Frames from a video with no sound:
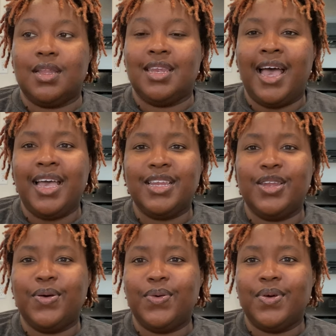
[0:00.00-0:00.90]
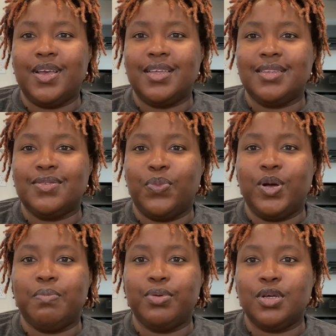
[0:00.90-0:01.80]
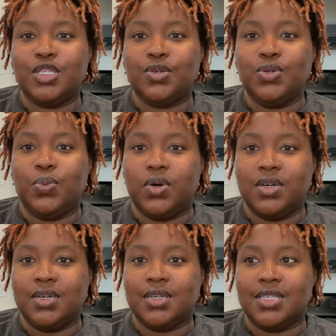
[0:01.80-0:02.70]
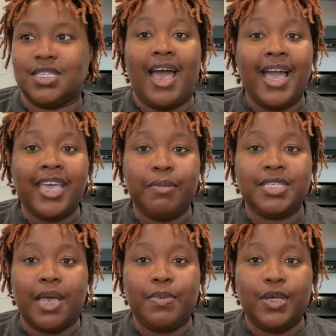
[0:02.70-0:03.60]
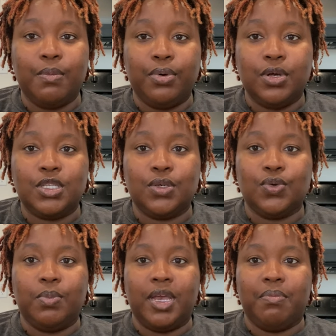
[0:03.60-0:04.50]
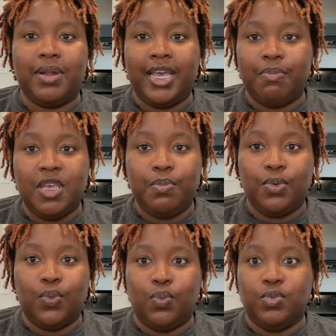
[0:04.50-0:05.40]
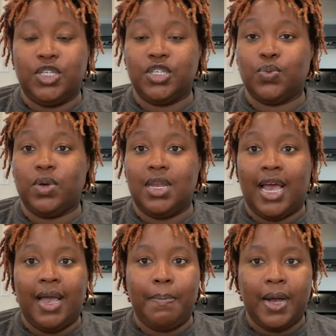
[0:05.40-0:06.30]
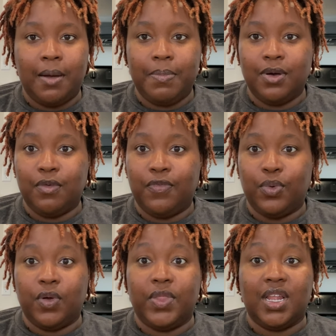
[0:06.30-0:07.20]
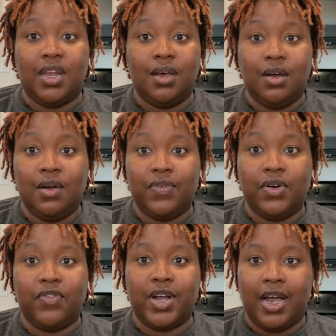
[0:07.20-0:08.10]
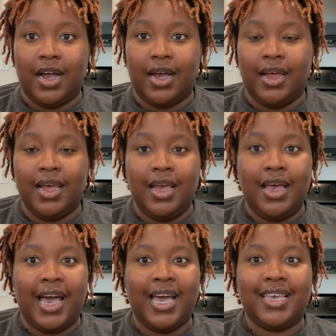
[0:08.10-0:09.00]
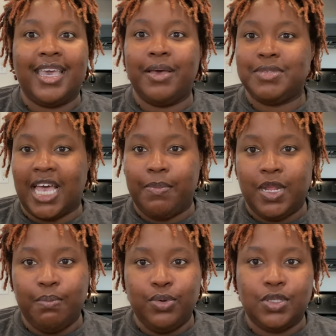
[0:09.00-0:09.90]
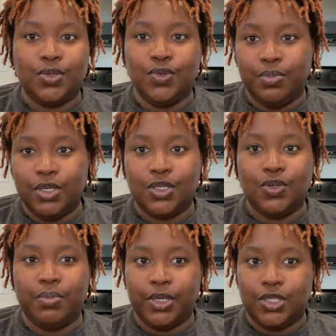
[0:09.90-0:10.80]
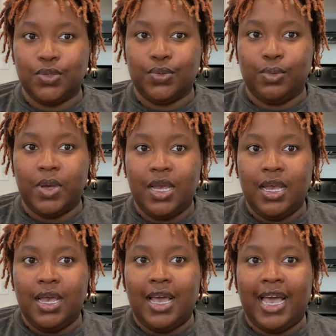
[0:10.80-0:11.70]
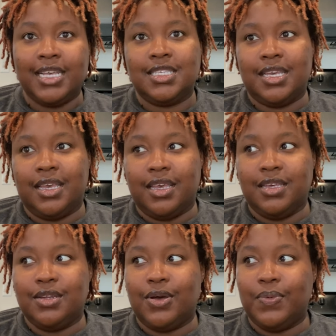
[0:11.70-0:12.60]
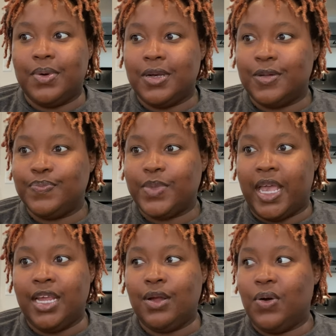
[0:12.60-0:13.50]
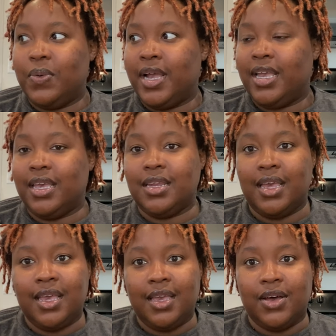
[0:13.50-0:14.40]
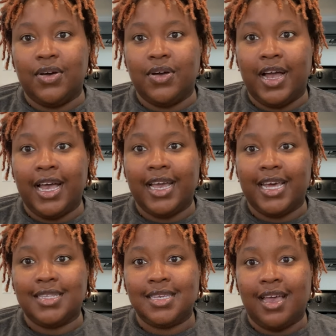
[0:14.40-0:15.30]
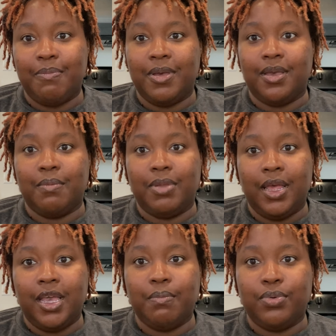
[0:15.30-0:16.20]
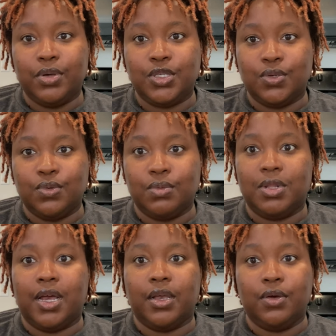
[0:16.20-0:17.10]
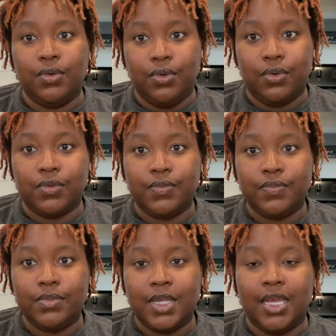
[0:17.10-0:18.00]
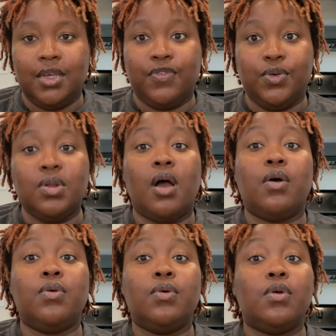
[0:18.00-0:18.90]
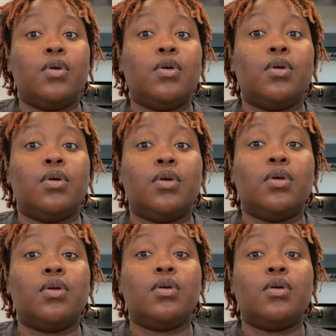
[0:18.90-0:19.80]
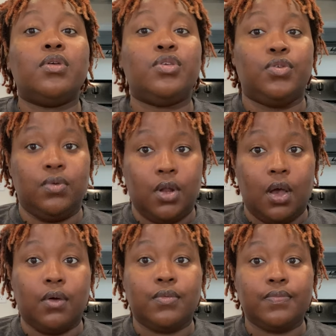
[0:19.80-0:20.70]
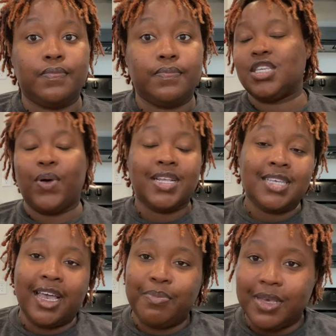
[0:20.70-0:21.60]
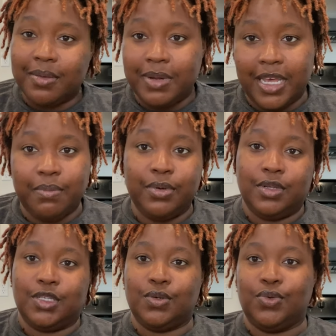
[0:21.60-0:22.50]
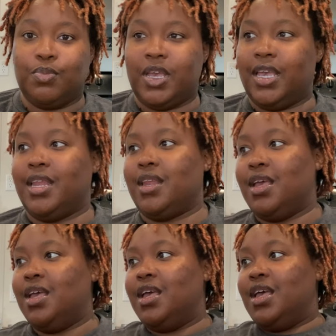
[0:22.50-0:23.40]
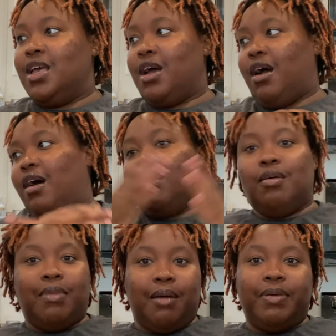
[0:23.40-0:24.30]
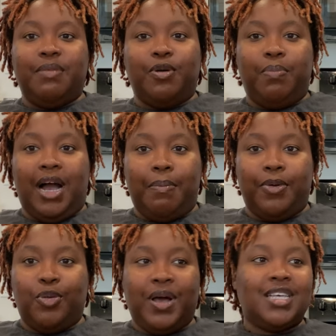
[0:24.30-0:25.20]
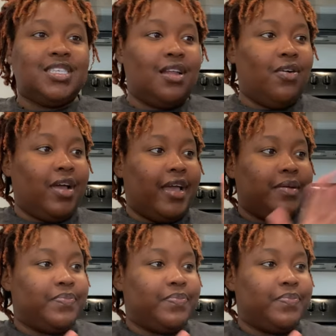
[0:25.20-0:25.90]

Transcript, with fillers: not knowing what BookTube was, I kept typing in BookTube and black people just would not pop up for the love of God. I kept typing in BookTube, BookTube, BookTube I said, you know what? Ain't no way in hell I gotta type in black booktube like Google. And if you know, you know. So I type in black booktube and all of my people pop up. I said, okay,